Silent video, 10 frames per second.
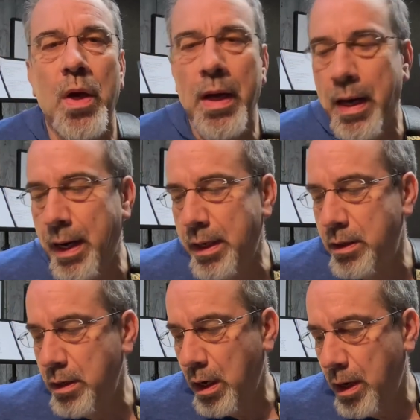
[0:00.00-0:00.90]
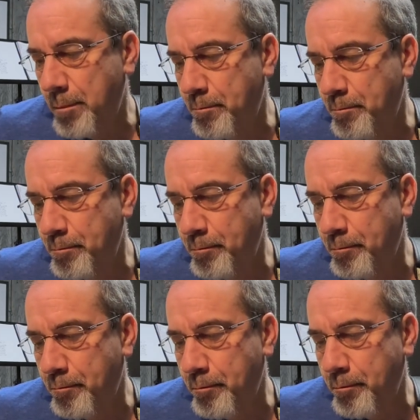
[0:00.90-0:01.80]
And
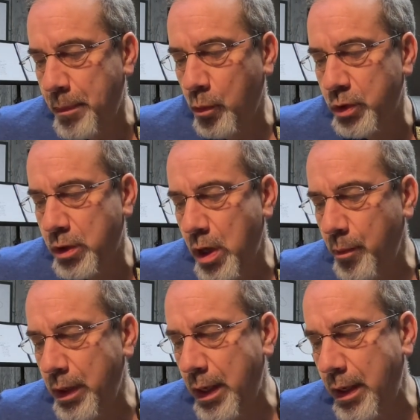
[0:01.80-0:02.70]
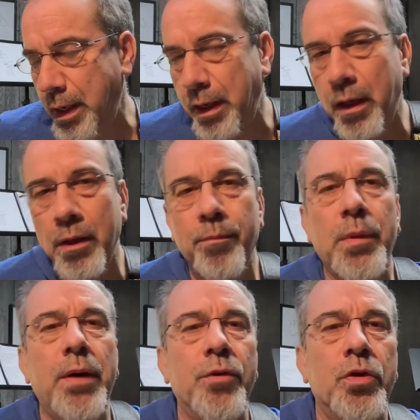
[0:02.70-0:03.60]
it was coming at a
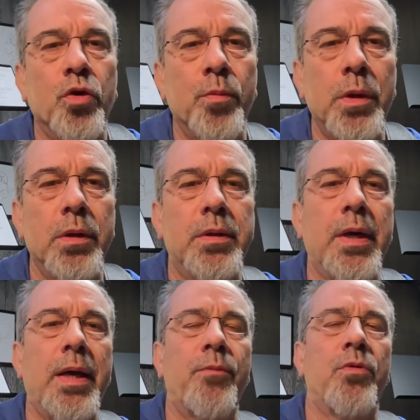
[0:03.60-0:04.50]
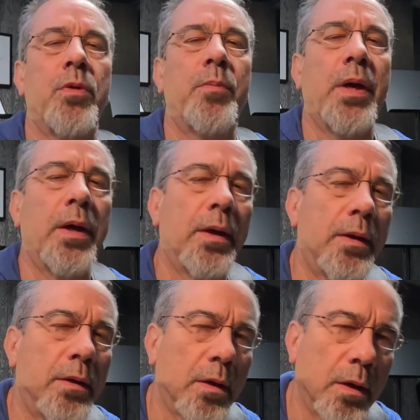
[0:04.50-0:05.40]
kind of a turbulent time for the
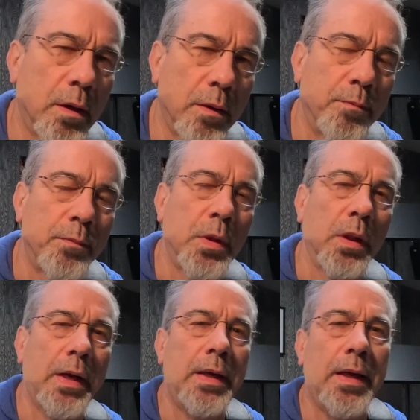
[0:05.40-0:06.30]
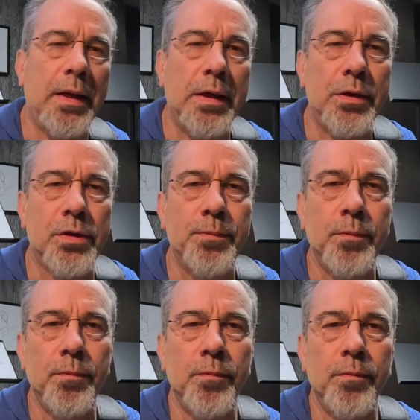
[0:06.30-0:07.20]
band. The late 80s,
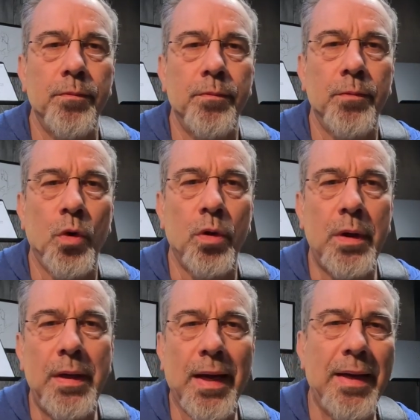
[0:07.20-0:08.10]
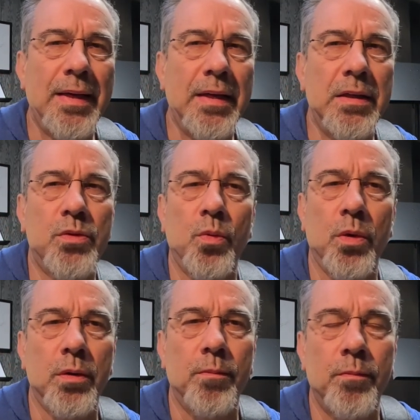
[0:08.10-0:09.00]
early 90s weren't